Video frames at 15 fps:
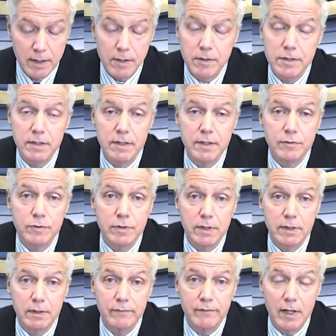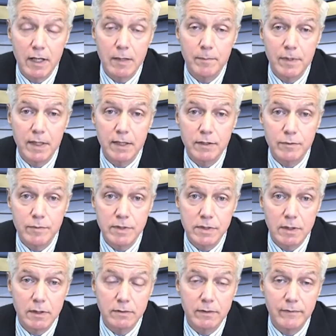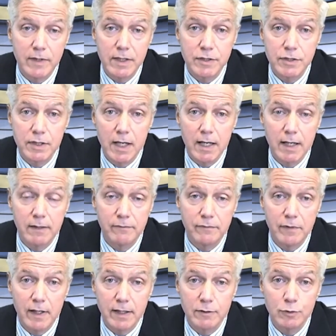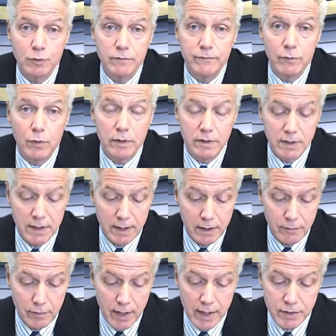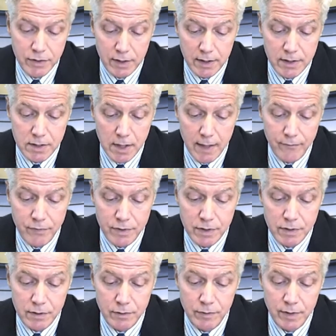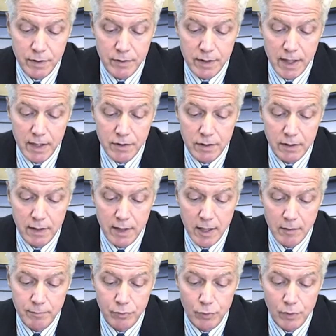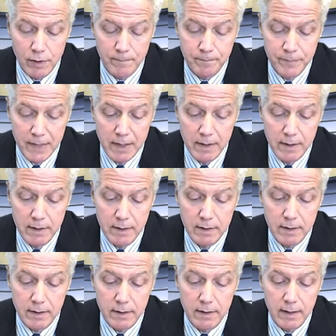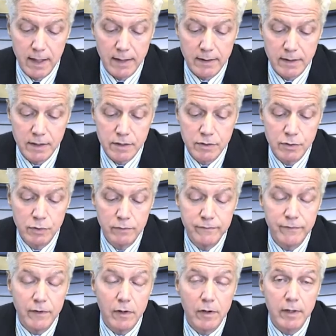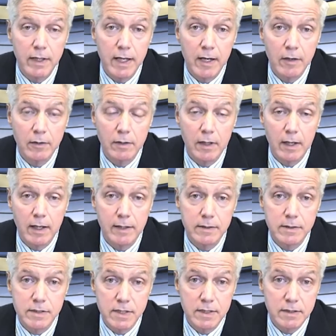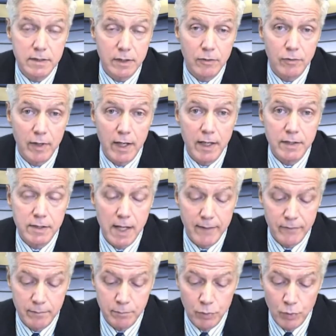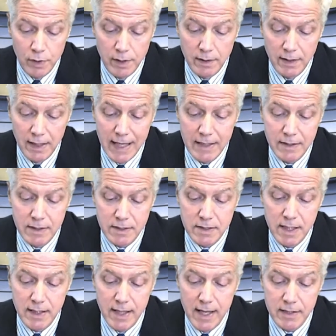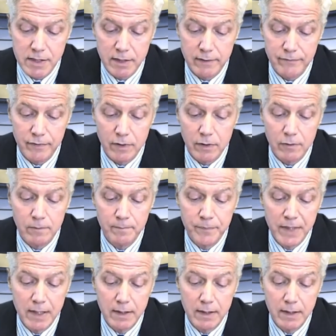Here's an interesting development as a result of Asiana Flight 214 crashing at San Francisco International Airport. At least two foreign airlines since the crash have aborted landings at SFO